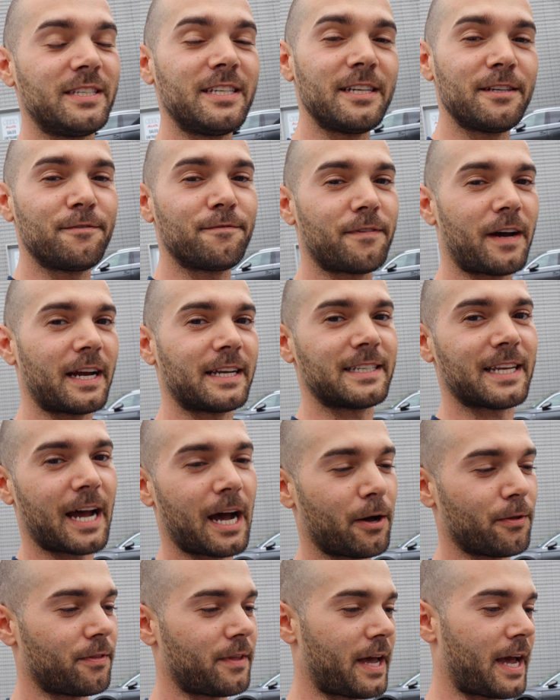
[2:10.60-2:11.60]
did find
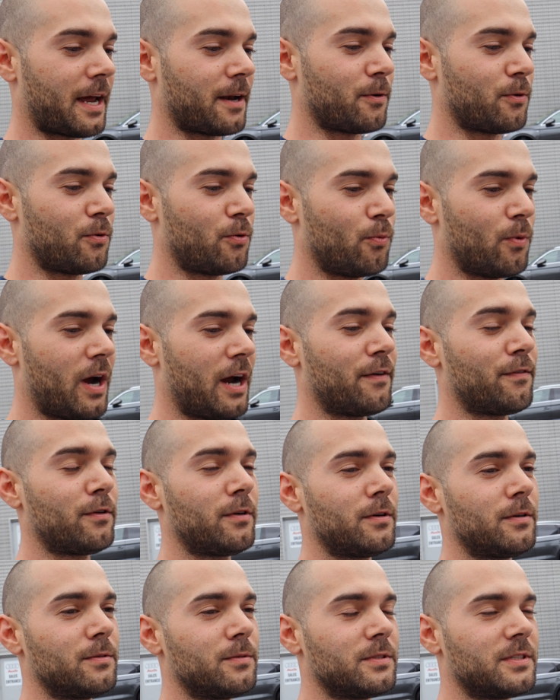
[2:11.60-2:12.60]
out that
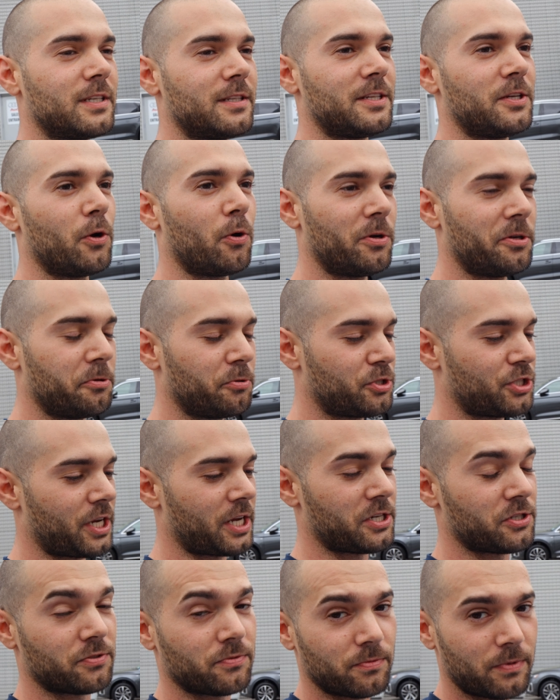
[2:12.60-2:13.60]
whoever did the oil
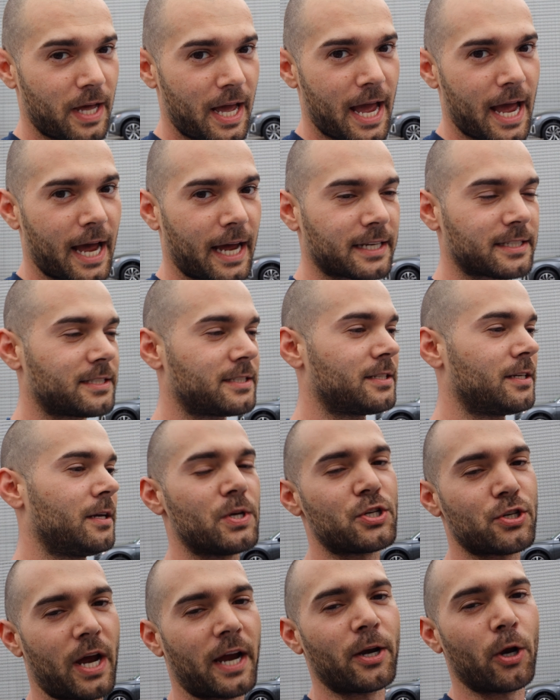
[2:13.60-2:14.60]
change last,
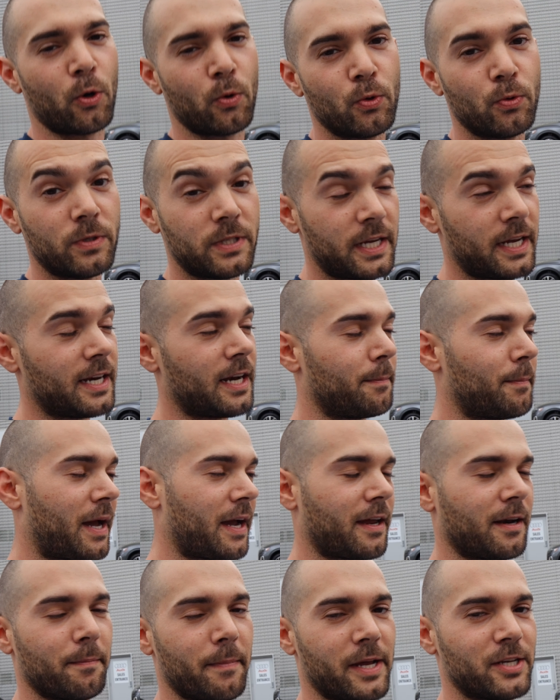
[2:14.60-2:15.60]
which I know who did, I'm
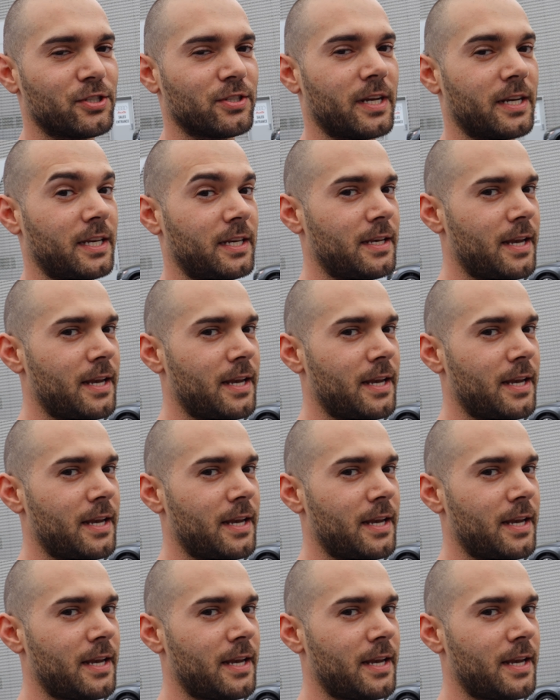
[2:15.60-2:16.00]
not going to mention any